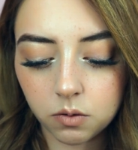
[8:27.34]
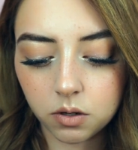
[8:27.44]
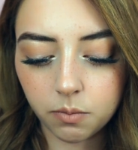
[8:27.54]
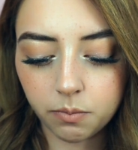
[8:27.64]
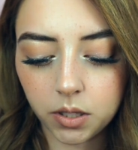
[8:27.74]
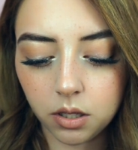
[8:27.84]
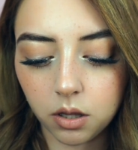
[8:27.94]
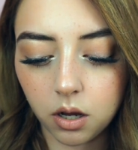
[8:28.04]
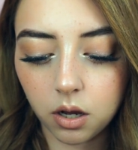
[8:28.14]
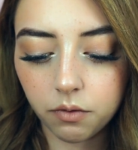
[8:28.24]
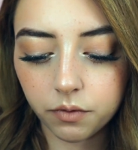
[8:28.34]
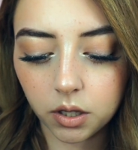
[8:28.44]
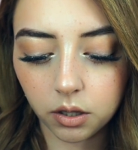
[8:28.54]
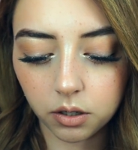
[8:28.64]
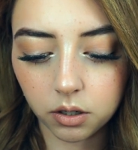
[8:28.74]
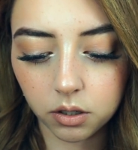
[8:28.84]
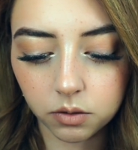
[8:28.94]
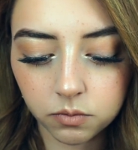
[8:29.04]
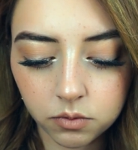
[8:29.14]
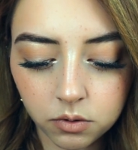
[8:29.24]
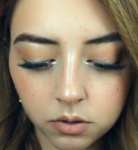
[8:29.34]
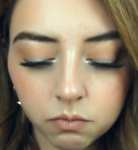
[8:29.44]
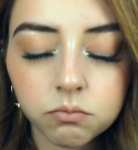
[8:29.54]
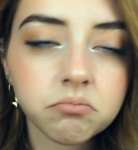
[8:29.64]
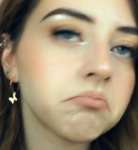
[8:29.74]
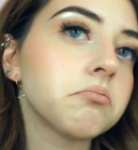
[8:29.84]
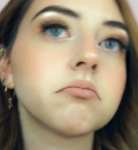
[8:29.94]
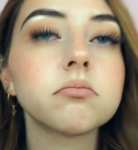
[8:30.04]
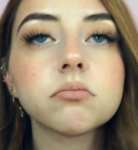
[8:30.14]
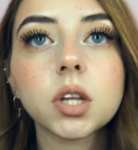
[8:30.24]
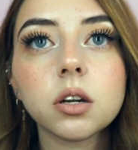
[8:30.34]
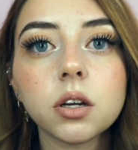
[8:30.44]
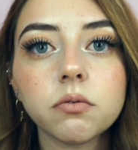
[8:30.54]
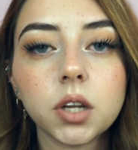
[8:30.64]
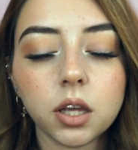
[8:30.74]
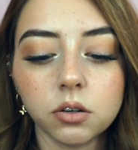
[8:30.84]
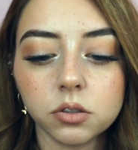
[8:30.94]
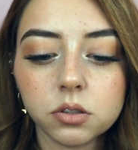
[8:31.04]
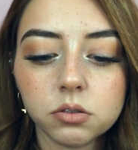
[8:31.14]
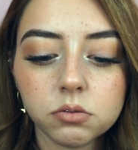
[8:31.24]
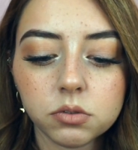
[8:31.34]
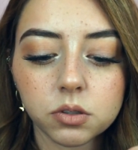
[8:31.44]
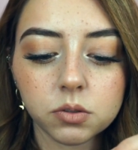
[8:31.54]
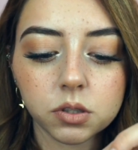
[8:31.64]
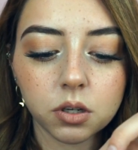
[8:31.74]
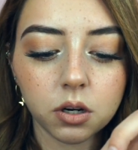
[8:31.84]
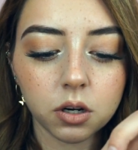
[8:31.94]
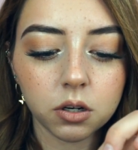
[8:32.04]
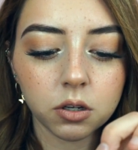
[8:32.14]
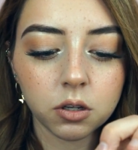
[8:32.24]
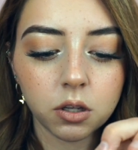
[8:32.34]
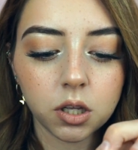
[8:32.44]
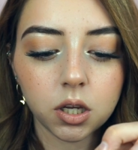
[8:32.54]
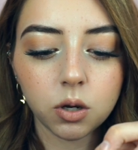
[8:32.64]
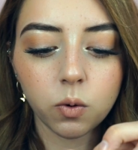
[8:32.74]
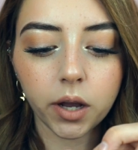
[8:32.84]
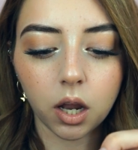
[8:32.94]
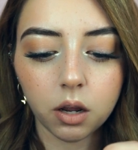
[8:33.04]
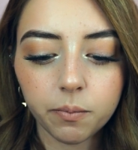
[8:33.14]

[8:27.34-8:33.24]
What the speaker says: want to peel off the little, I don't have nails, so it's hard. Oh, I got it.